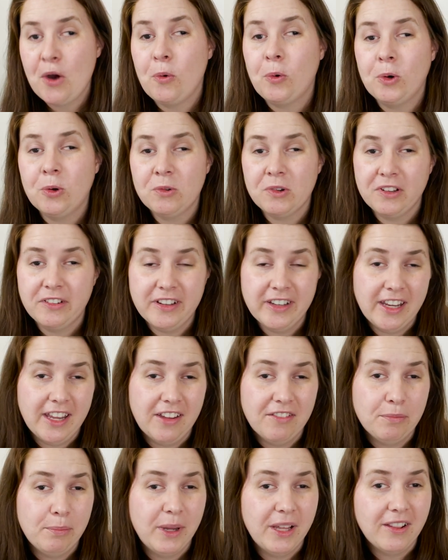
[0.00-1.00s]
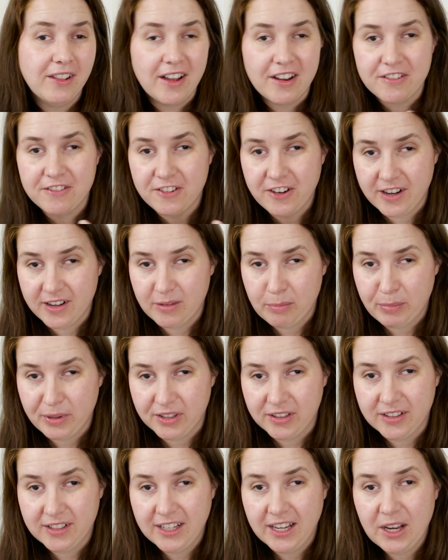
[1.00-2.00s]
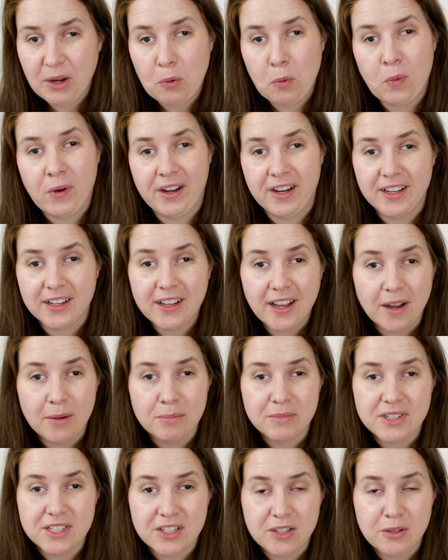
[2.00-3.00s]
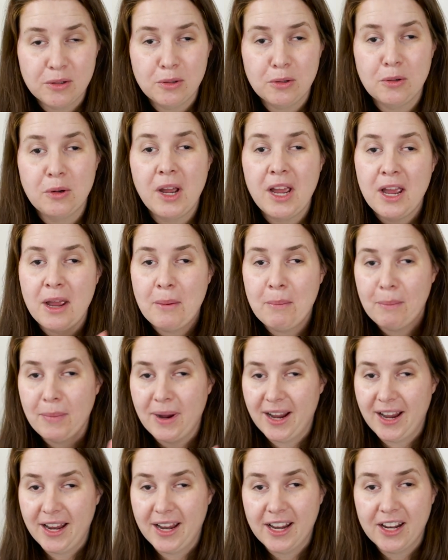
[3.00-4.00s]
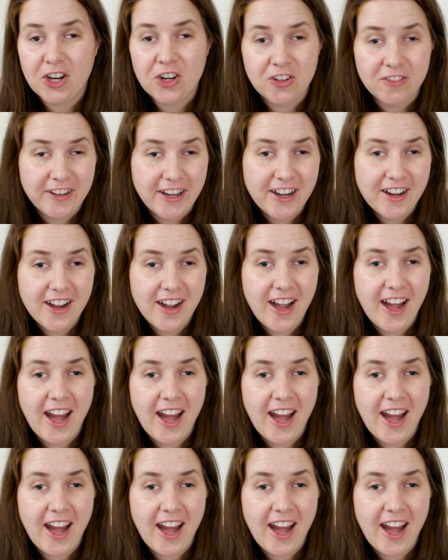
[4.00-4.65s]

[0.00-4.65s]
will really give me a lot of credibility when it comes to my career